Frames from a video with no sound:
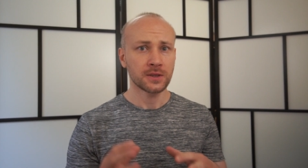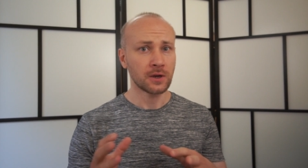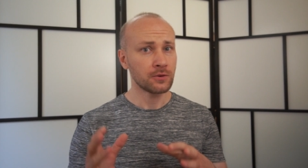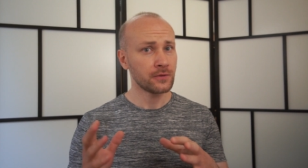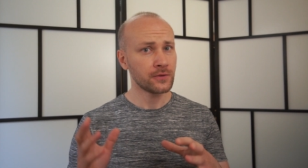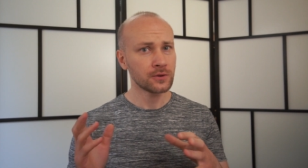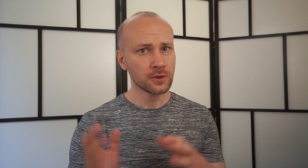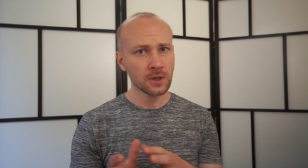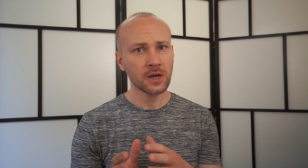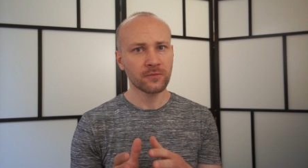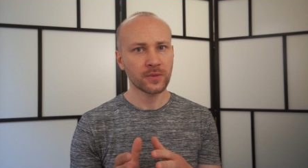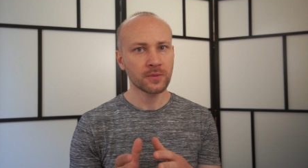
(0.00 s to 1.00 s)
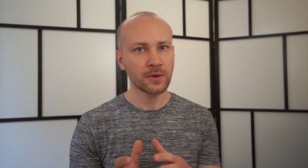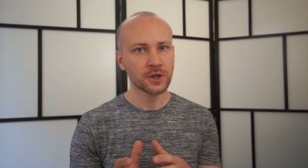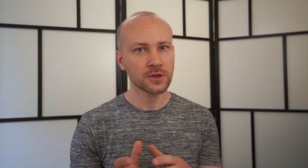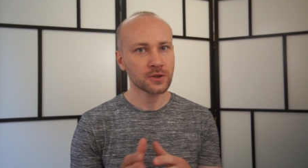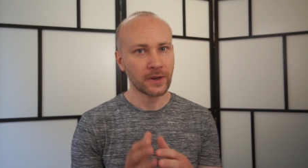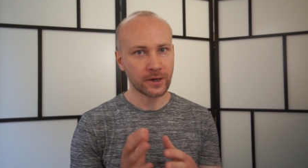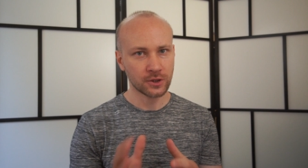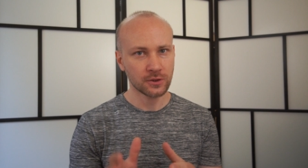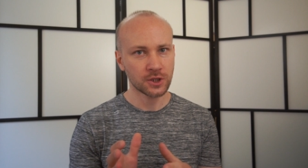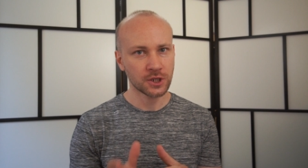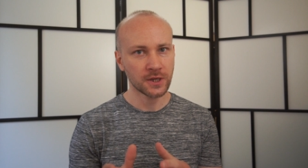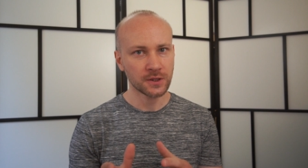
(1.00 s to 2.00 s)
Now, if you don't have permission to
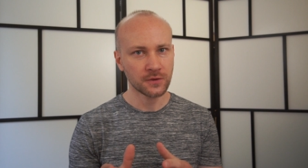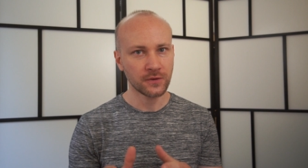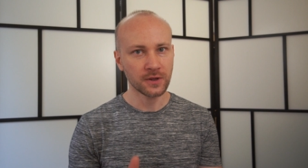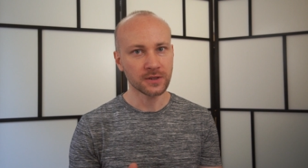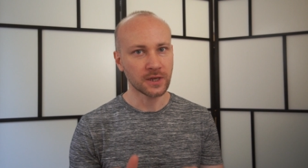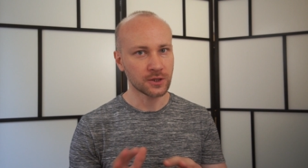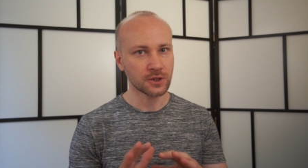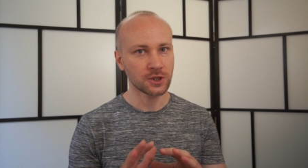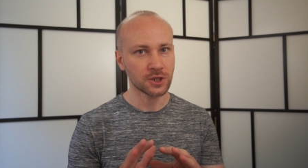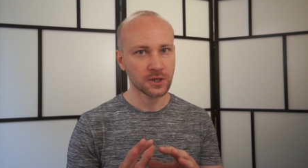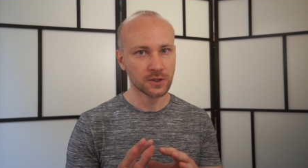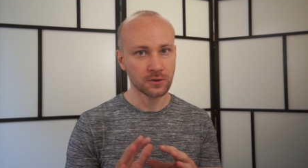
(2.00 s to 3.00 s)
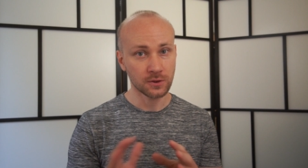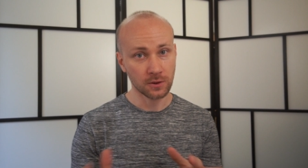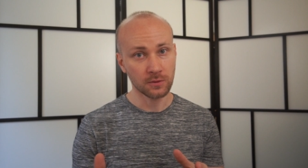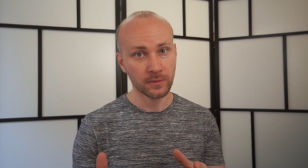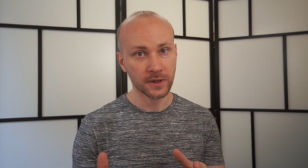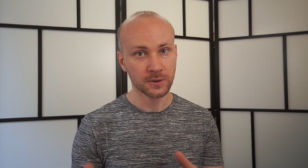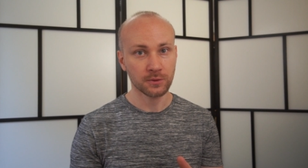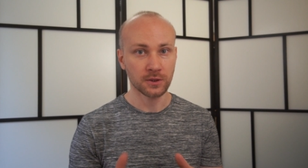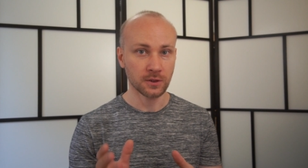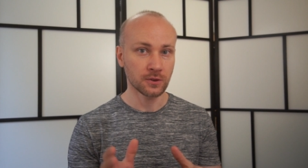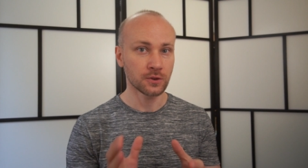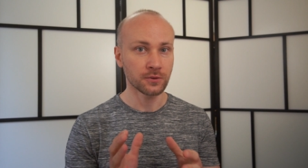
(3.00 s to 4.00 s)
actually change fields, I suggest you don't mess with
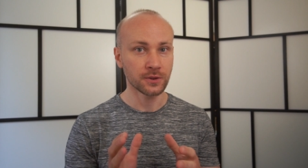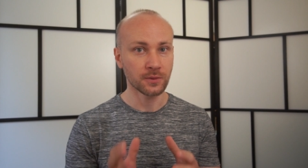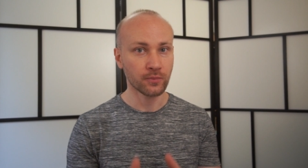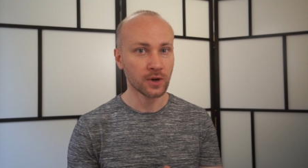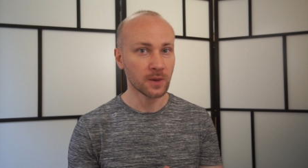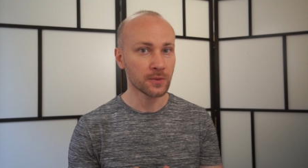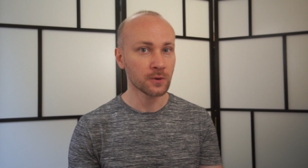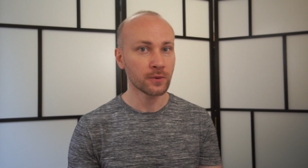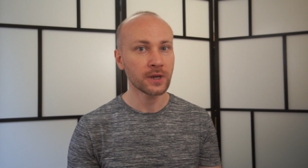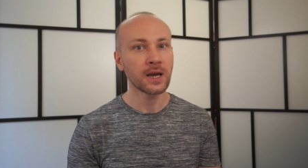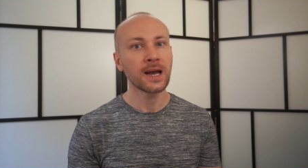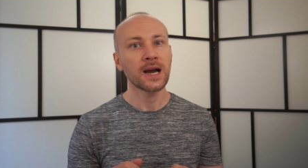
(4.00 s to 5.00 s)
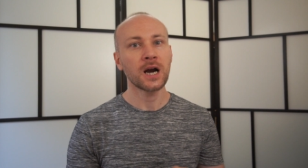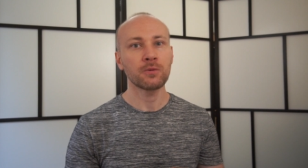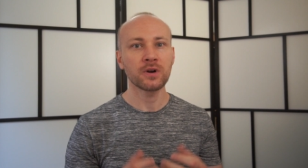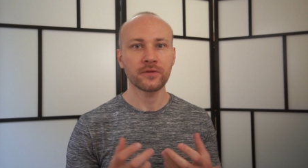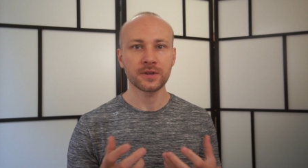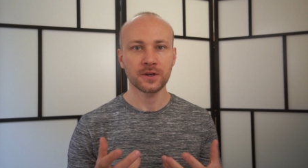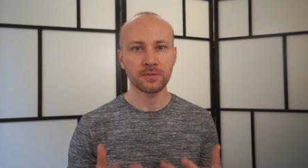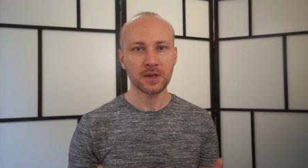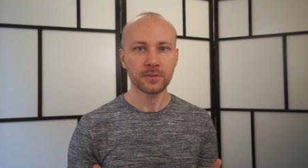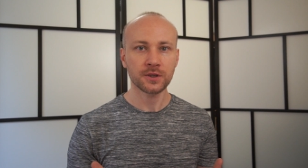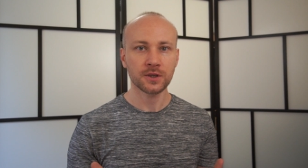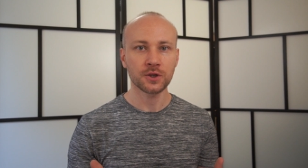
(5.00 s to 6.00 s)
it and do it the proper way. However, there
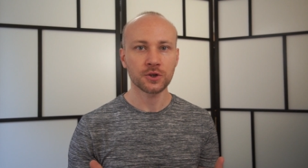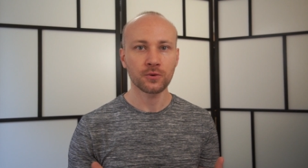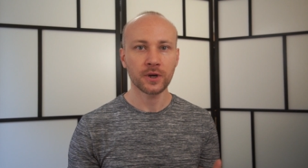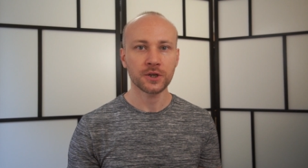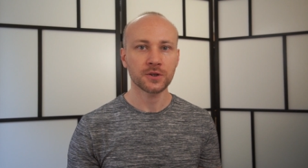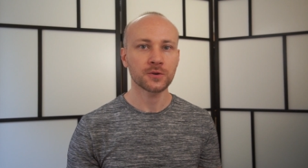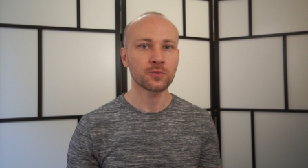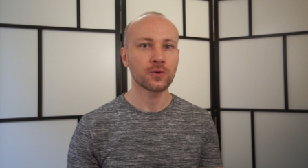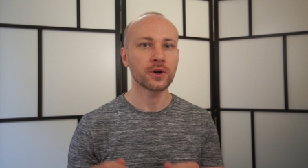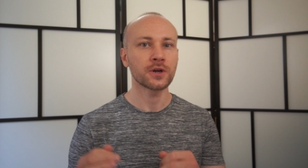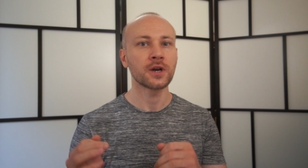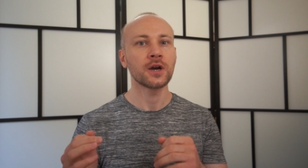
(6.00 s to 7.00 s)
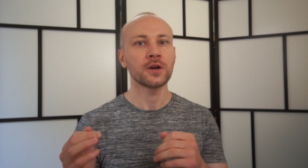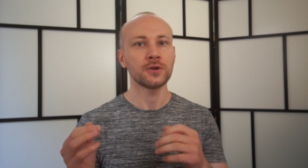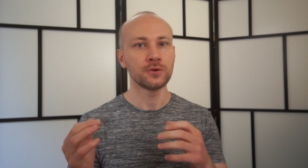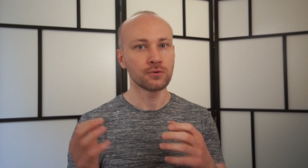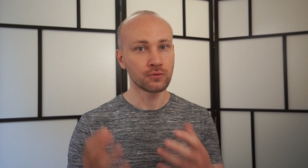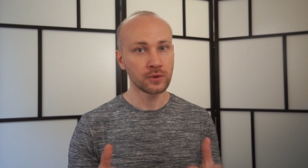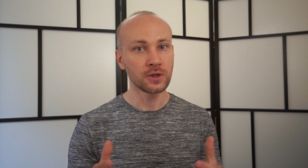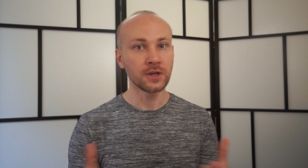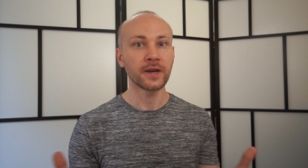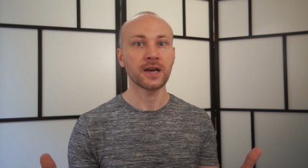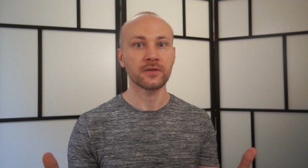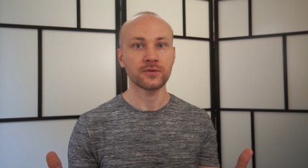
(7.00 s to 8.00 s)
may be situations where you
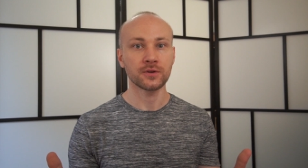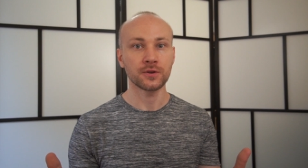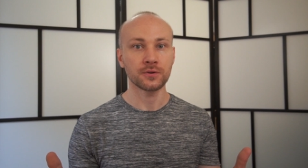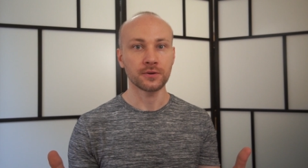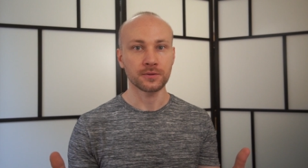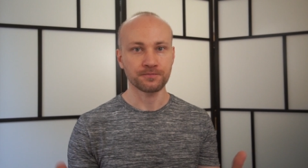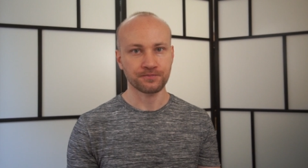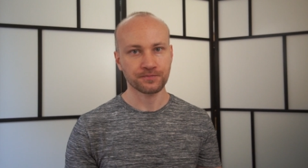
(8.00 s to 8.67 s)
really have to do it.